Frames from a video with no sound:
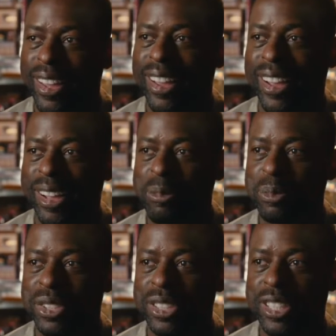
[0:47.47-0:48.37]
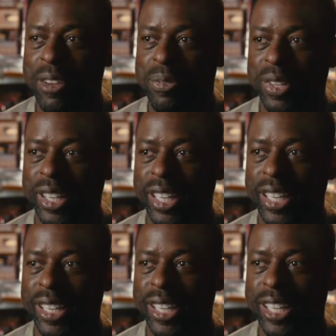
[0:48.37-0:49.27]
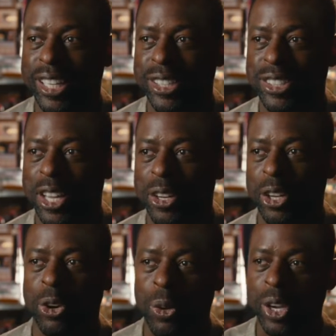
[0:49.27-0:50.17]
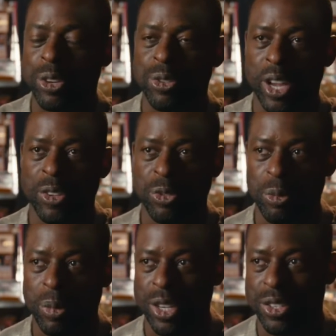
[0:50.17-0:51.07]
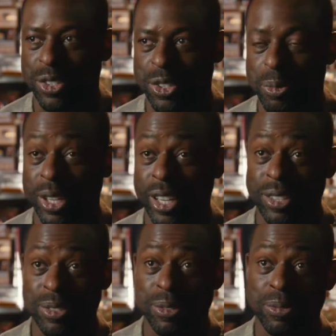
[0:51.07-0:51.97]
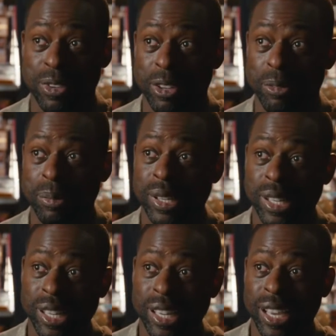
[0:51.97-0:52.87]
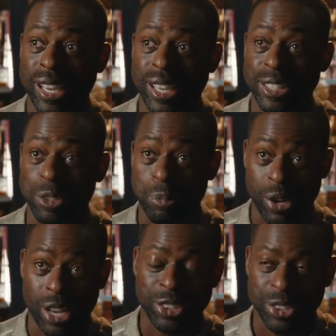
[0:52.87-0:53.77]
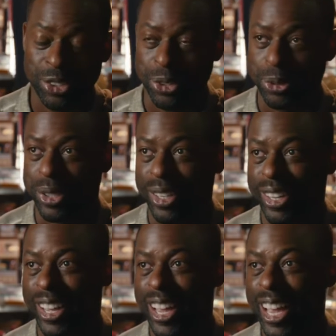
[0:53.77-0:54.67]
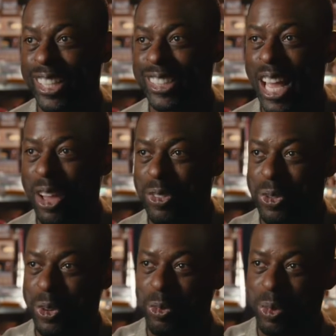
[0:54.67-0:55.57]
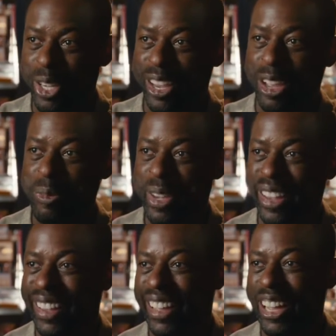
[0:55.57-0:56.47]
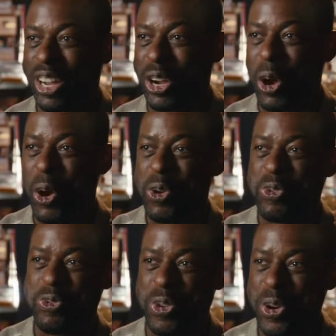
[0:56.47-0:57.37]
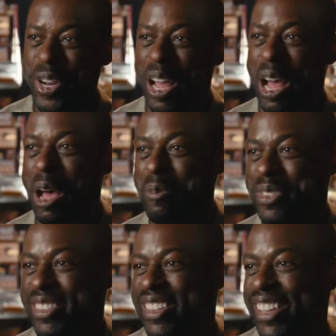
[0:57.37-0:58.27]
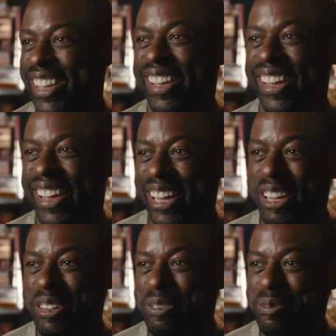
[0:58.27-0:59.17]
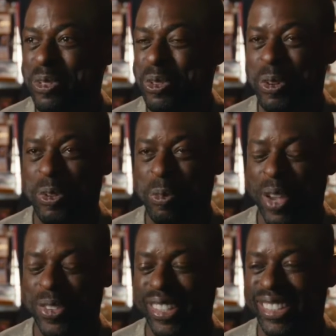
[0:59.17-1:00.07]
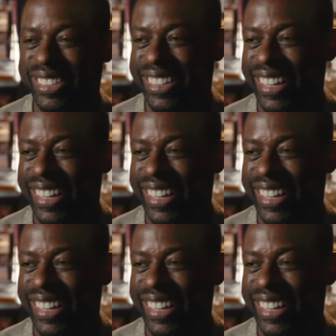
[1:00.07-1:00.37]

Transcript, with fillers: Um, Stephanie is undergoing a transformation. She begins the film as a prostitute and is now sort of becoming a covert ops um, sort of specialist.